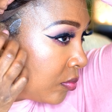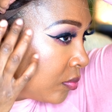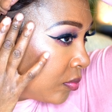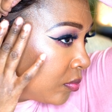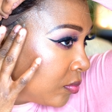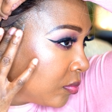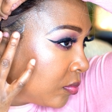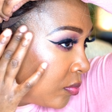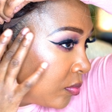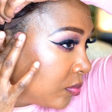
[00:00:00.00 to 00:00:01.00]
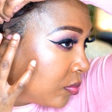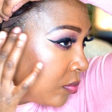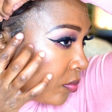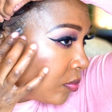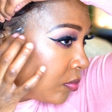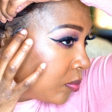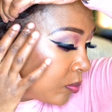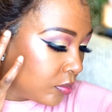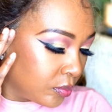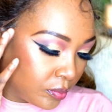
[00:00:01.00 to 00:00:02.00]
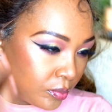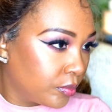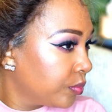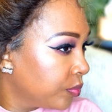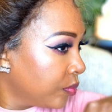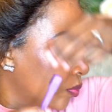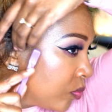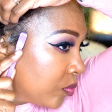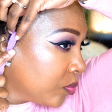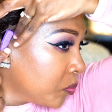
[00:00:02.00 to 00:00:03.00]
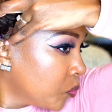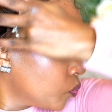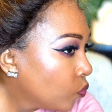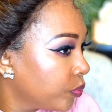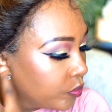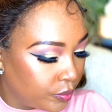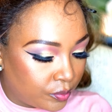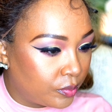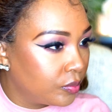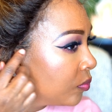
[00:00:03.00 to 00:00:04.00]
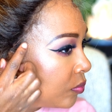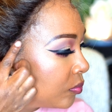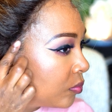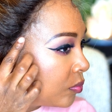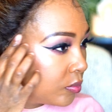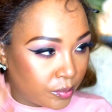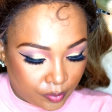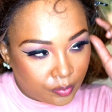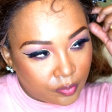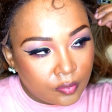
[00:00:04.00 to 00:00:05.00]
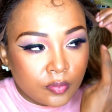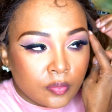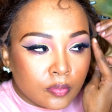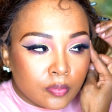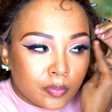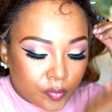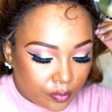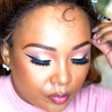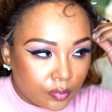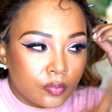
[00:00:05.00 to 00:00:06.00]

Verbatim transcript: I don't see the pros, don't know the cons, forget the whys. Do you know why?